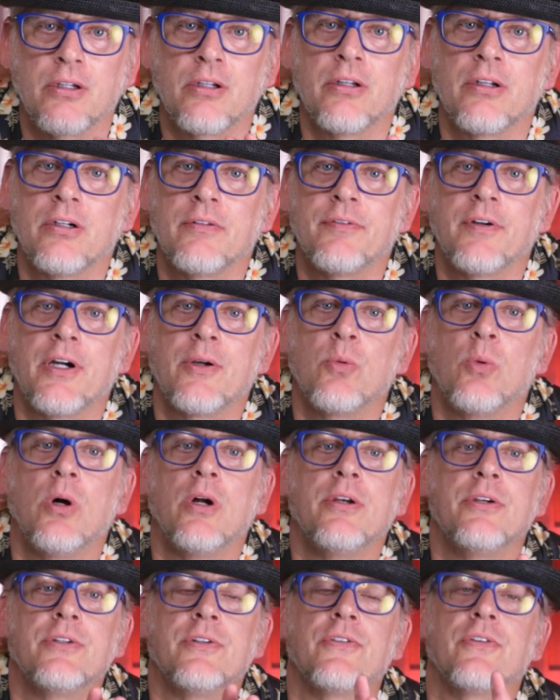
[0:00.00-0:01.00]
clarified
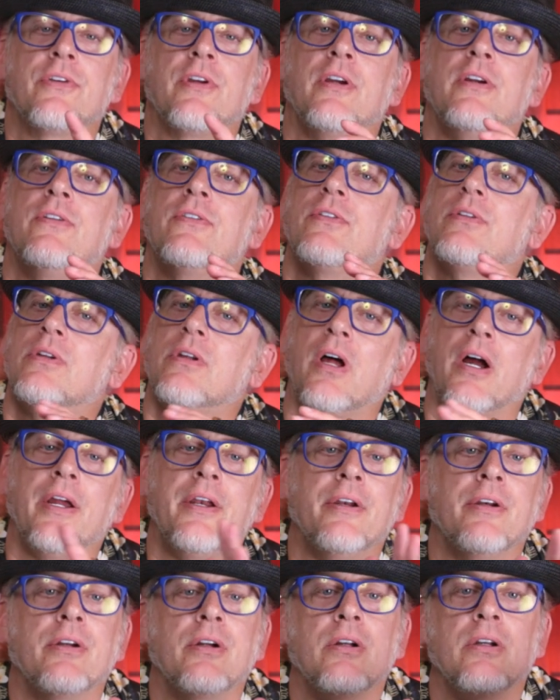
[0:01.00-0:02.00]
one just tastes
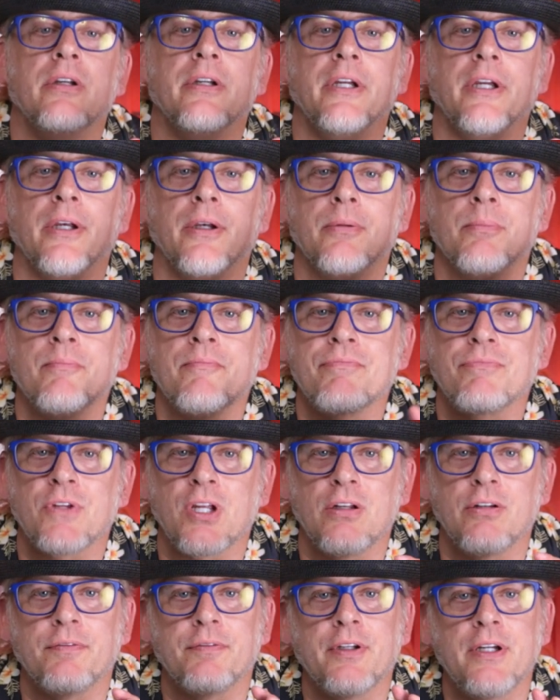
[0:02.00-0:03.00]
light and clean.
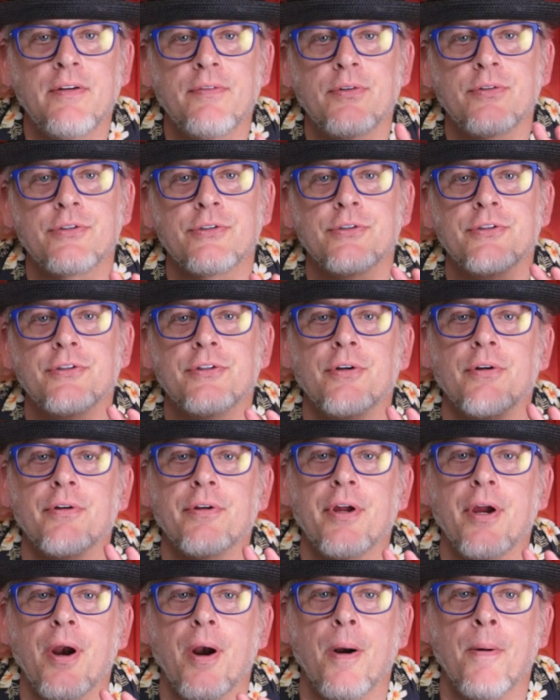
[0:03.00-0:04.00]
The flavors are still
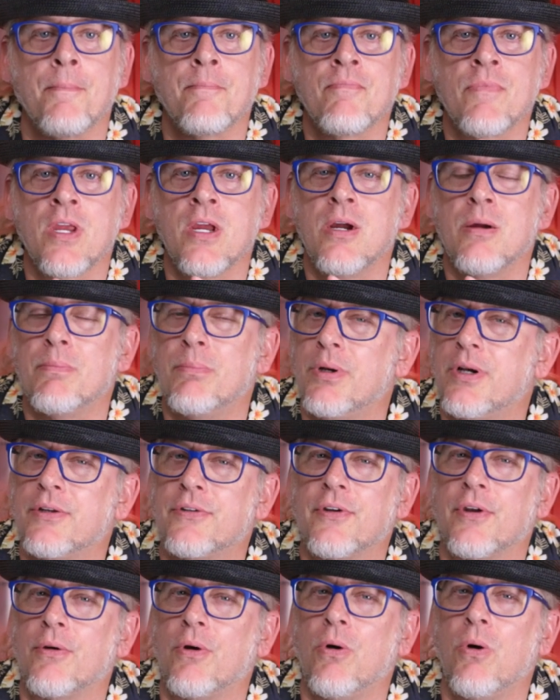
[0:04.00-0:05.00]
there, but
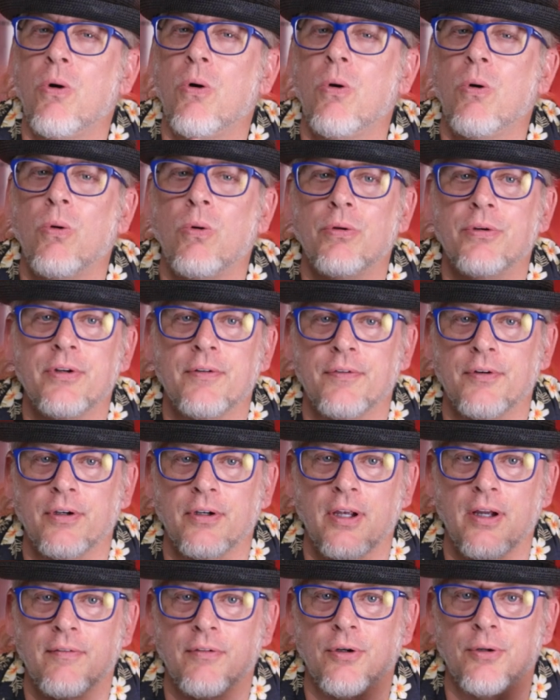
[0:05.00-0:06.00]
it's on a whole different
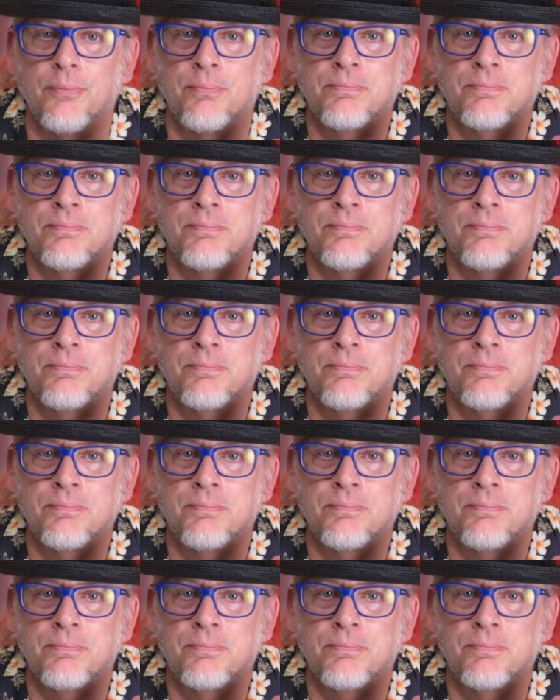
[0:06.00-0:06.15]
level.